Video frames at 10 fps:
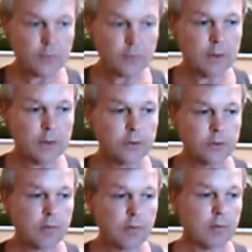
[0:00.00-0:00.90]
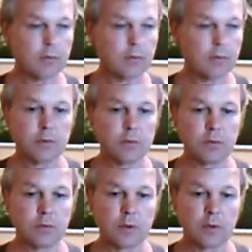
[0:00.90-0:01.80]
just
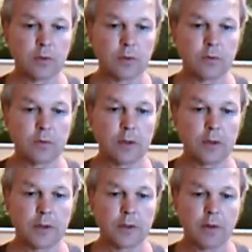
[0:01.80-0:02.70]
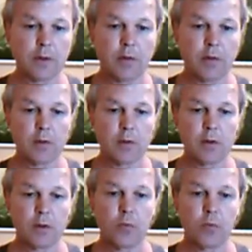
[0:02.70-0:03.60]
it
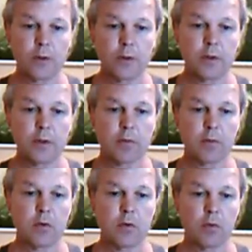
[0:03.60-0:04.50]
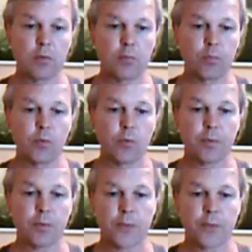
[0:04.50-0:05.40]
really is. What's
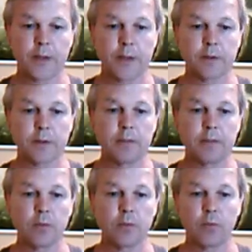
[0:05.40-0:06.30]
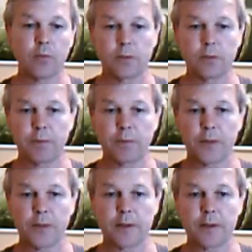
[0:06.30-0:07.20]
pathetic to me. What's really pathetic
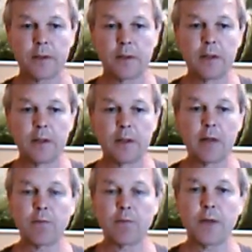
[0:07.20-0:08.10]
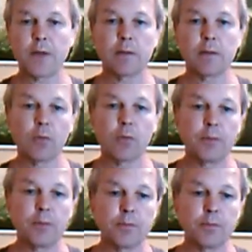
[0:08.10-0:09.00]
is the fact that more people
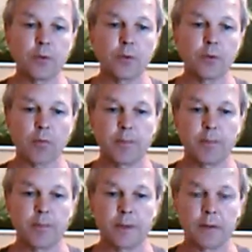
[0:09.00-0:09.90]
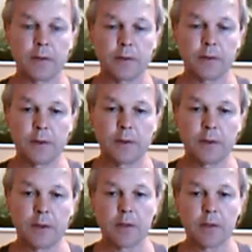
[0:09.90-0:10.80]
don't speak out.
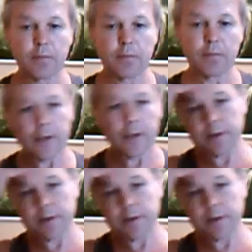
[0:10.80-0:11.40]
Is the fact that